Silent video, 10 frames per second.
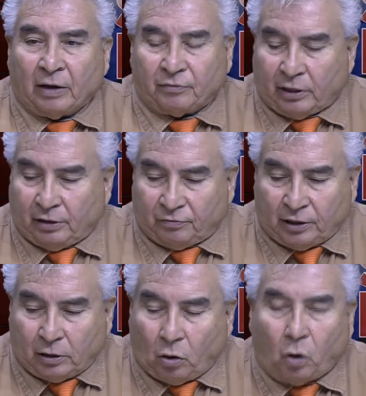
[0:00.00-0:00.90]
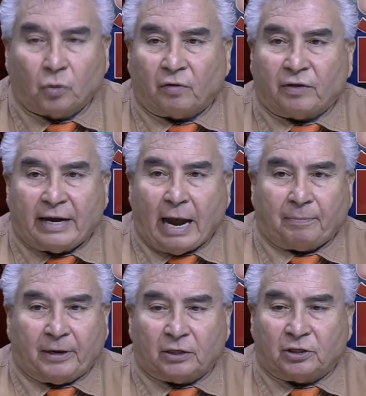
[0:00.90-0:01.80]
the the holder of the
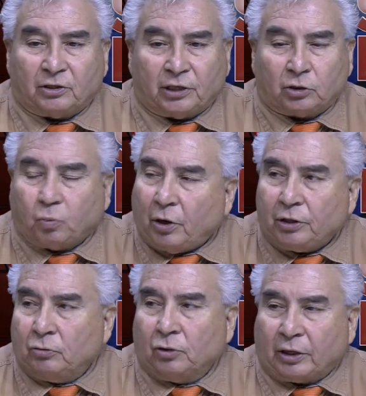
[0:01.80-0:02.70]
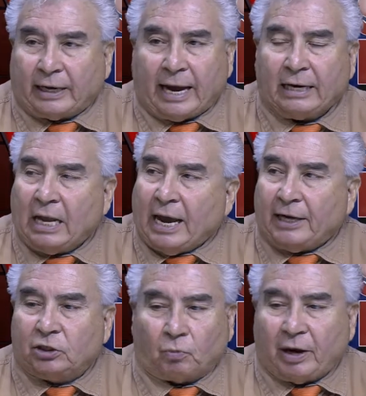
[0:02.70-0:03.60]
napkins and says, "What are you looking at?" And
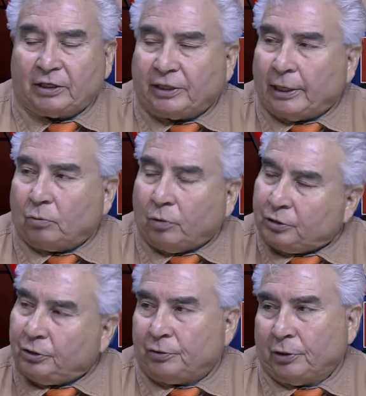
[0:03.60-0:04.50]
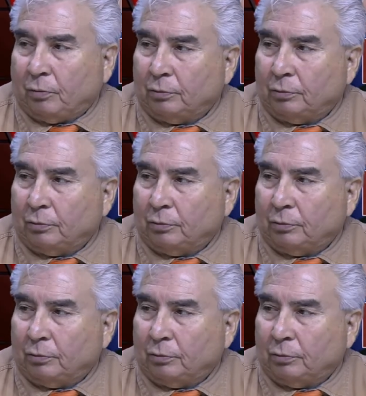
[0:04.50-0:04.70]
he's raising it. What do you do?